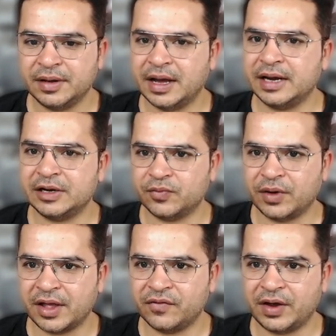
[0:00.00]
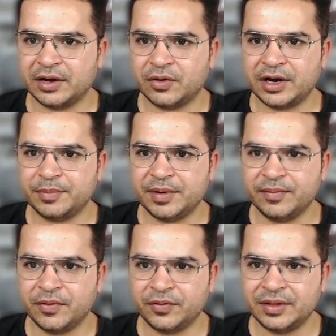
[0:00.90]
and it's working fine. Now let me
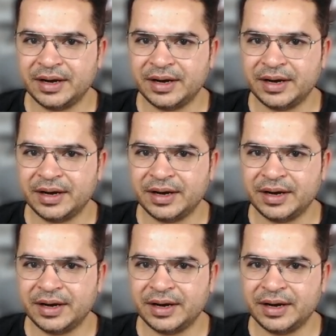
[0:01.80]
move to the